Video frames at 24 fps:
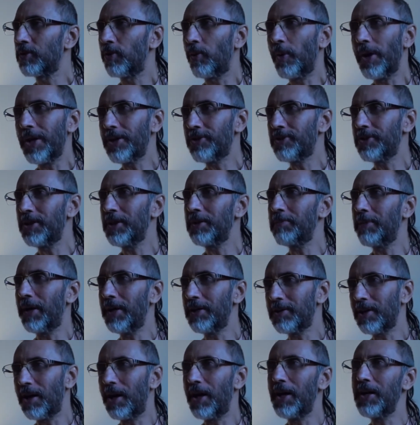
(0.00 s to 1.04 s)
wasting
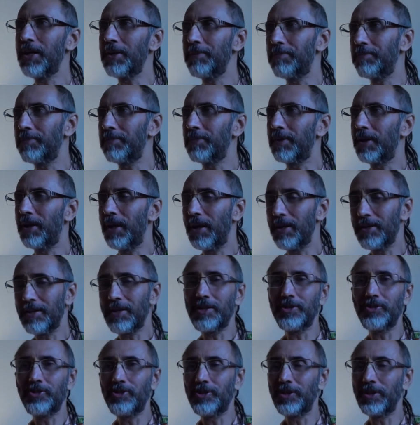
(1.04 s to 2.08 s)
my time,
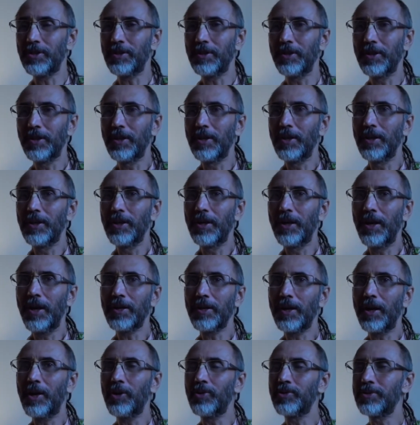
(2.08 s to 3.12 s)
energy
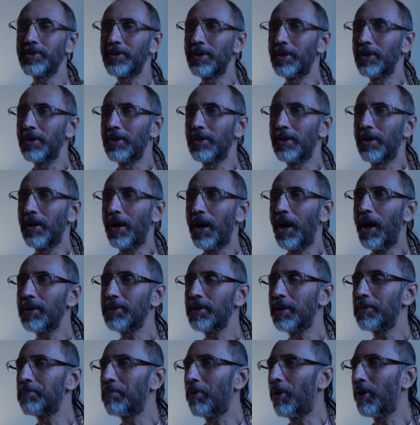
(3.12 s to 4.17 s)
around
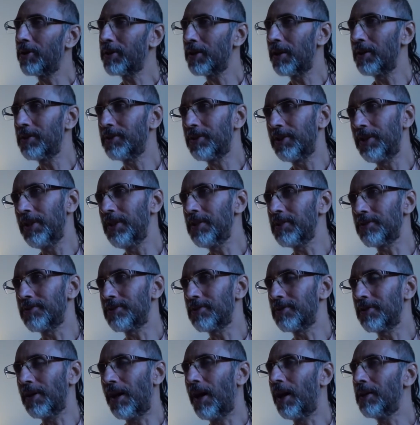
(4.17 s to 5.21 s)
other mortal
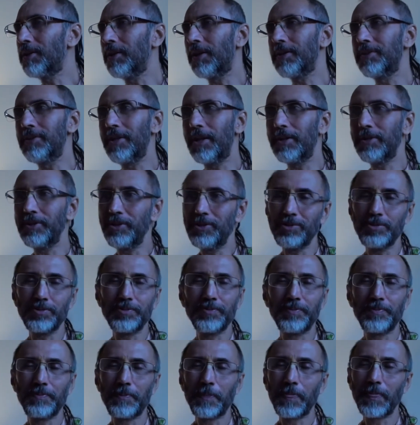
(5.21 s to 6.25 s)
things other than you?
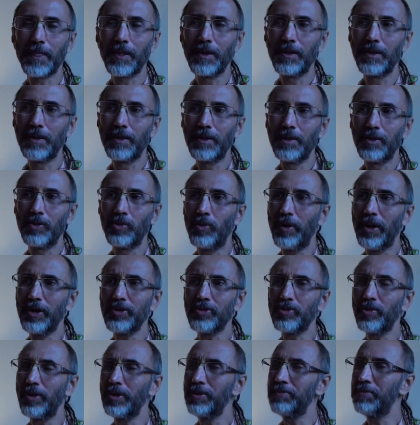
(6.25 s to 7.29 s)
Why
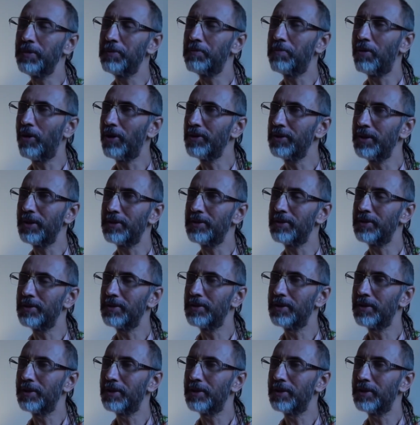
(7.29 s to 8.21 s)
should I be bothered